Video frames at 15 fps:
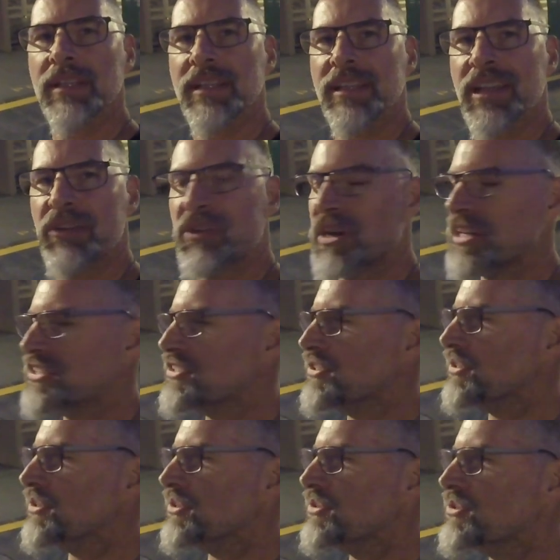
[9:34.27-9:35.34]
get ready
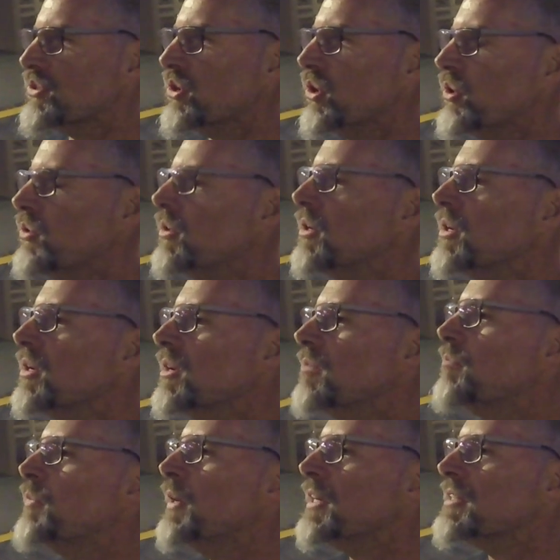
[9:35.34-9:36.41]
to go,
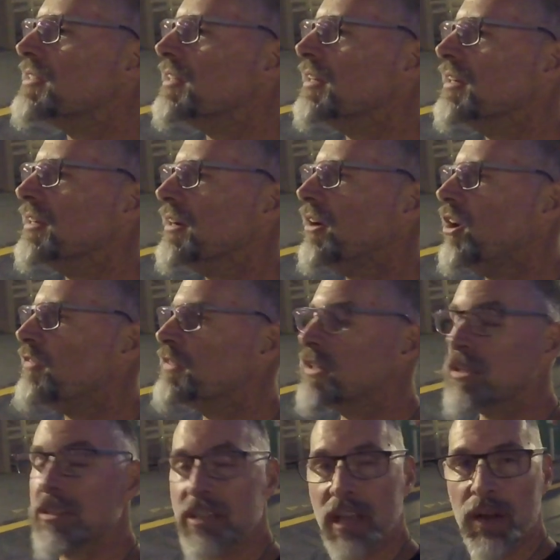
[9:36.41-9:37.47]
but after
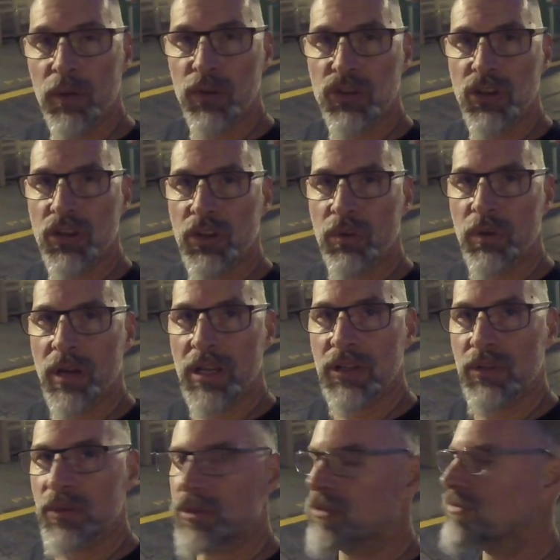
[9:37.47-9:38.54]
this I will show you what I
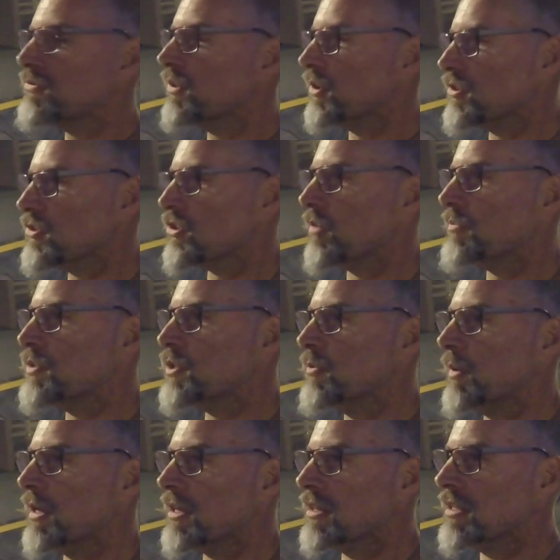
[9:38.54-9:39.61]
do in Photoshop to
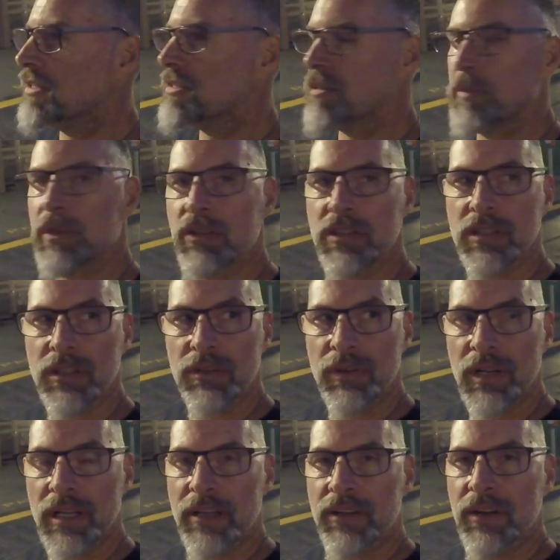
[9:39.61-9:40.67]
make these images look
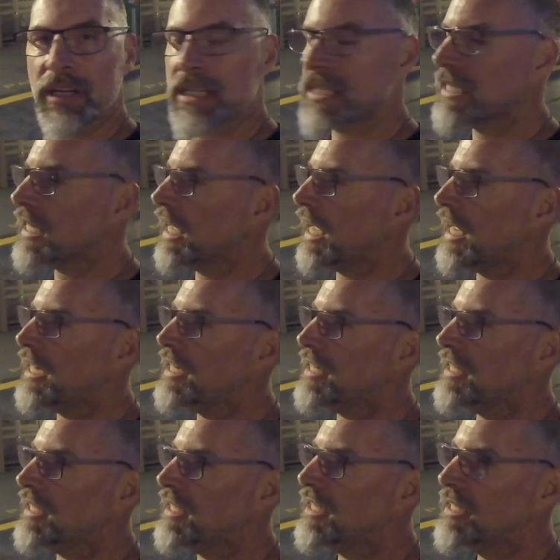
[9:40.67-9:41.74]
really great. And
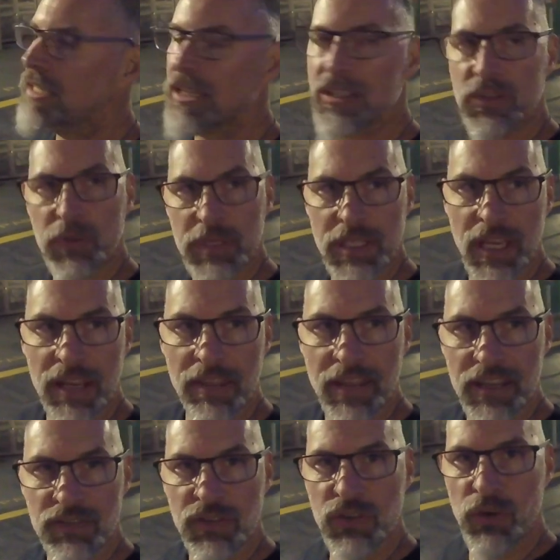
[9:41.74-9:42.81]
so once again, thanks
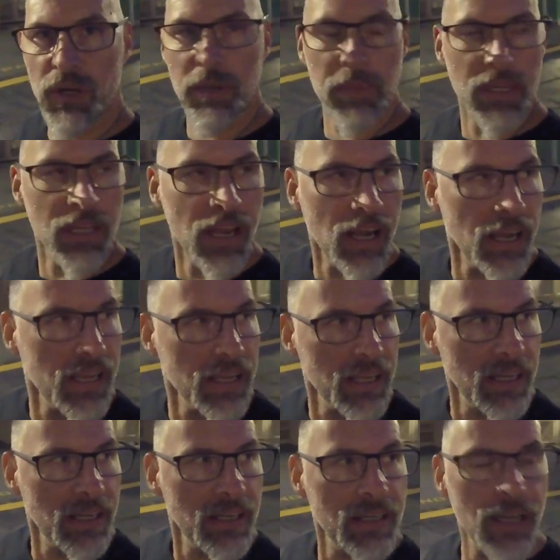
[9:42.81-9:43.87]
for joining me.
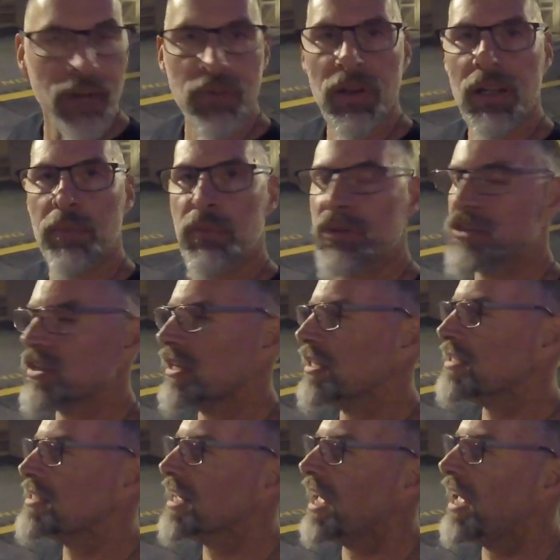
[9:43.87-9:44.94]
I really appreciate it,
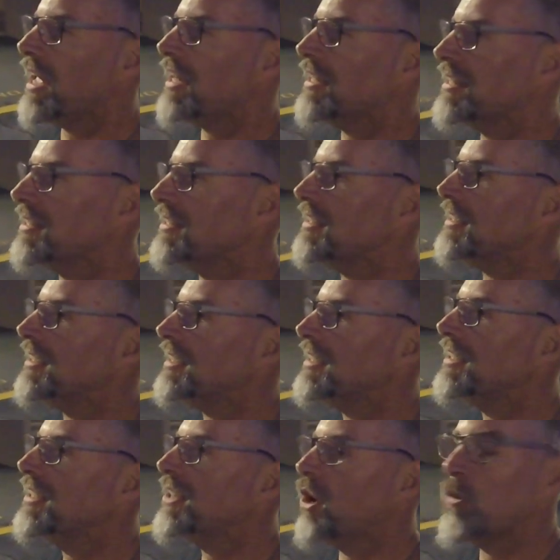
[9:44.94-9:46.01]
and
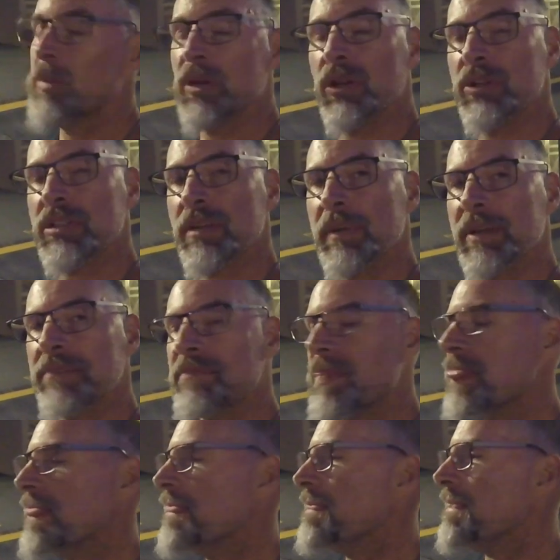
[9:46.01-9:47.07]
hope you learned something,
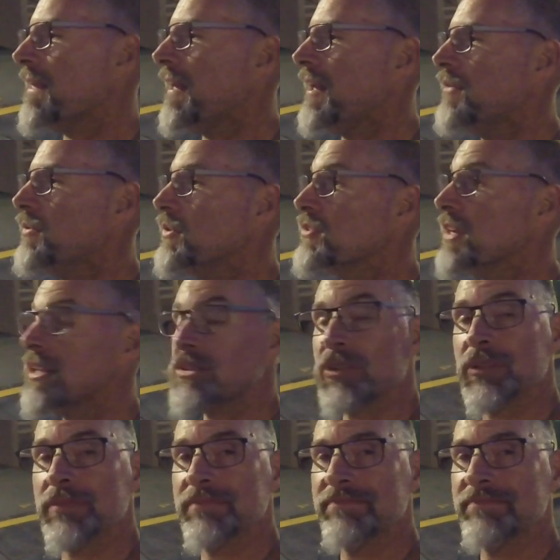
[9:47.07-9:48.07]
and we'll chat soon.